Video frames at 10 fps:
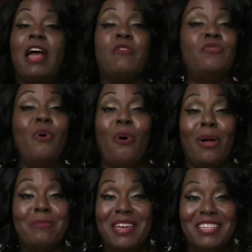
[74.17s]
Now
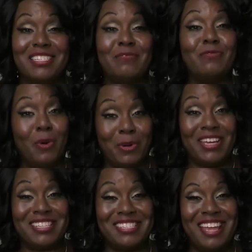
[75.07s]
4 means
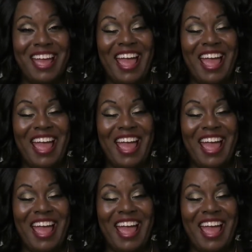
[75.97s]
focus.